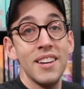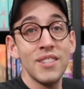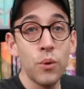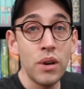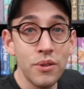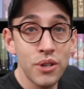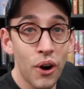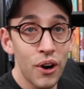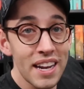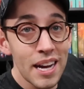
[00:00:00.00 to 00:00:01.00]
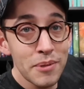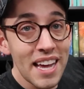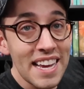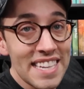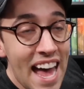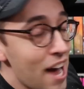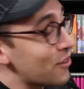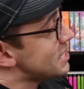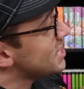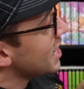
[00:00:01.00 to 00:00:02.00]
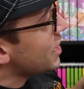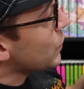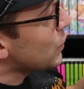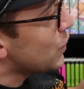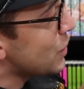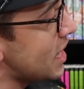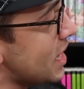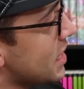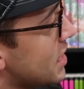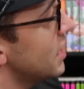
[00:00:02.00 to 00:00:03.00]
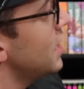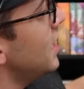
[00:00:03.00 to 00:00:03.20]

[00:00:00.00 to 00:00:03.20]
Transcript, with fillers: So when you turn it upside down, it's like you're looking